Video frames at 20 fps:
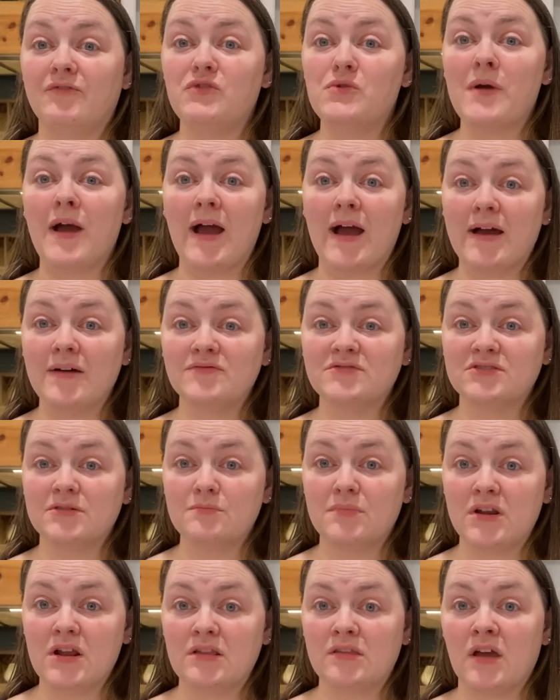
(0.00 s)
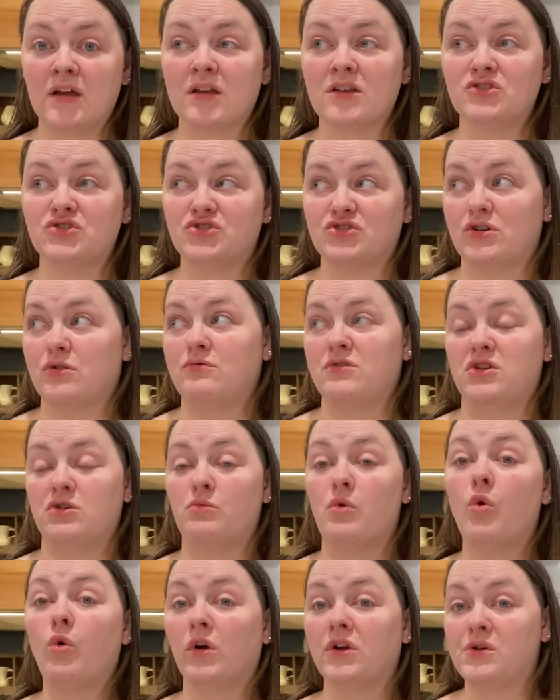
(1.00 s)
you have somebody that can show you,
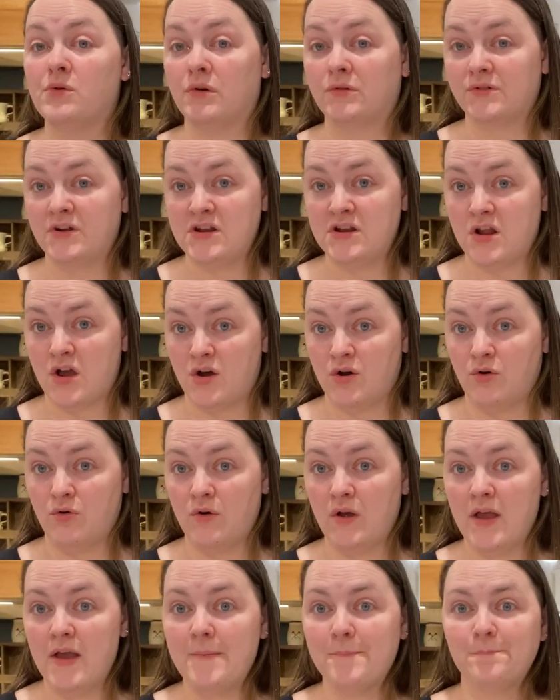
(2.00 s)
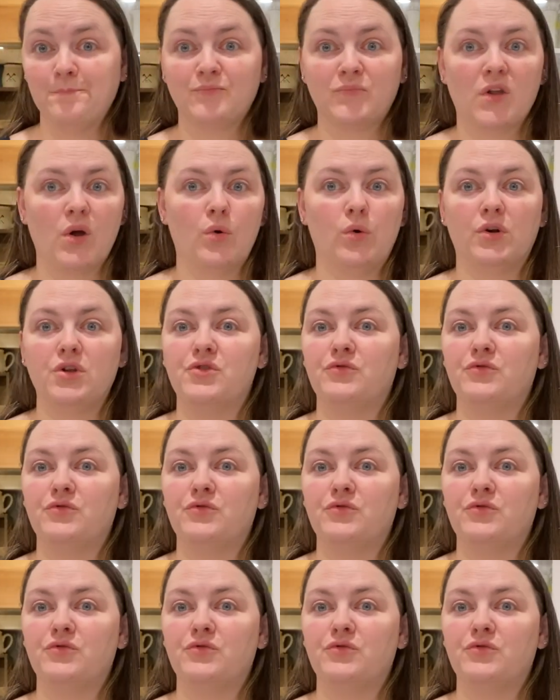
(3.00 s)
or you already know, or you